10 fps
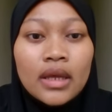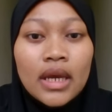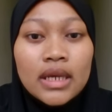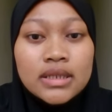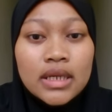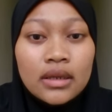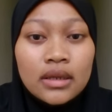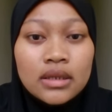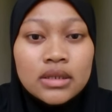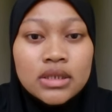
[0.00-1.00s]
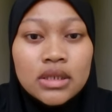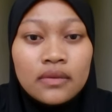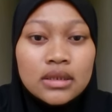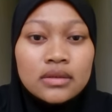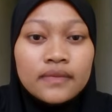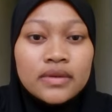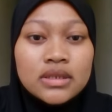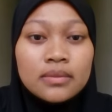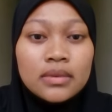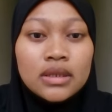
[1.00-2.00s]
as an initial
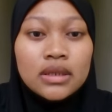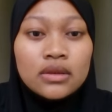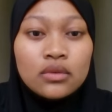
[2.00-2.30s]
feasibility